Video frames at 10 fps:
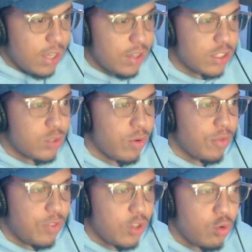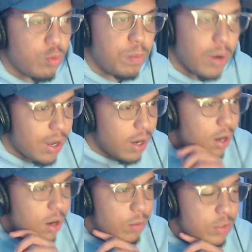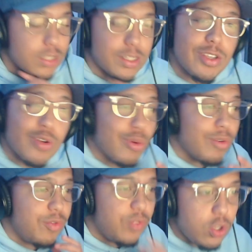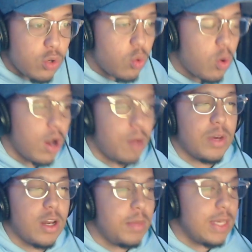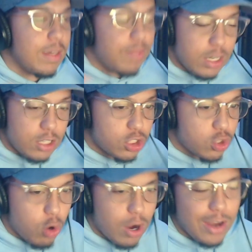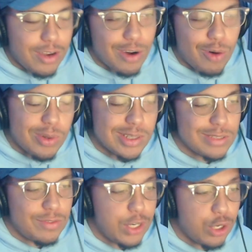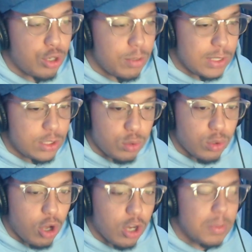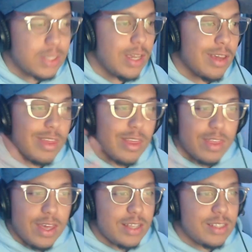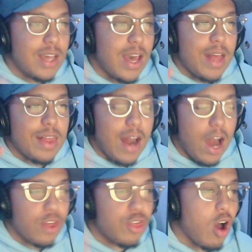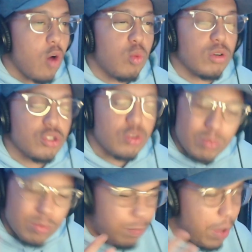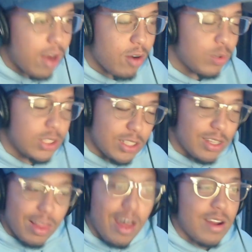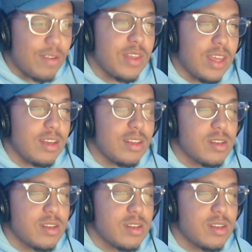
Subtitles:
review, but since it's a review, I'm gonna be giving it a score. I don't want this video to be too long. I'm gonna take the things that I thought were better, which is a lot of things,